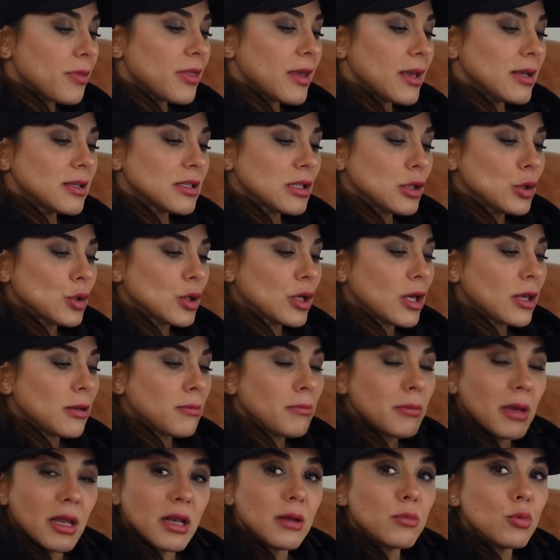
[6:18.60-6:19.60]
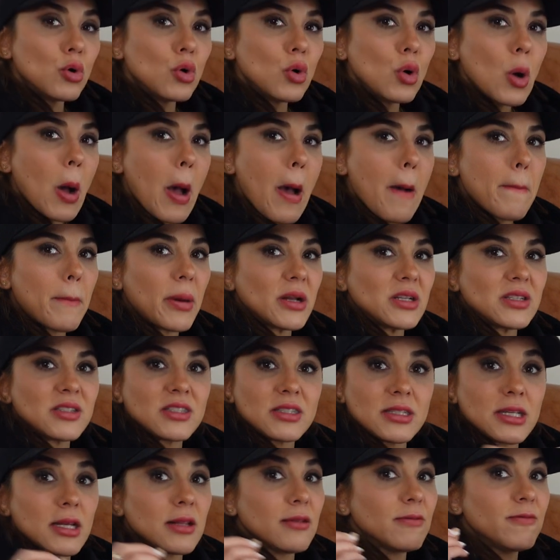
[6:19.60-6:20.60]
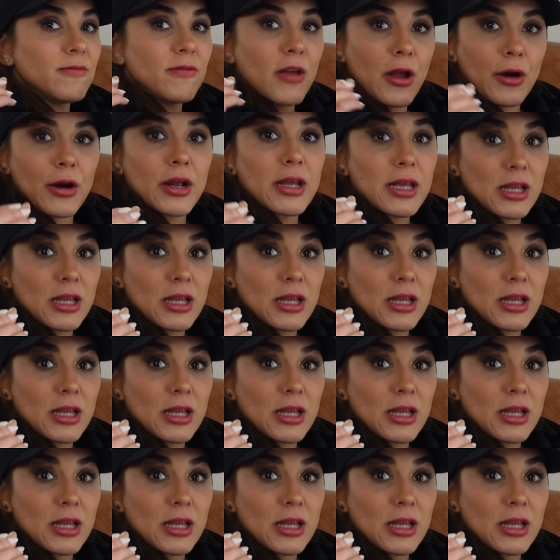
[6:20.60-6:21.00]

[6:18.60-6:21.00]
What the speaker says: things looking minimal but still very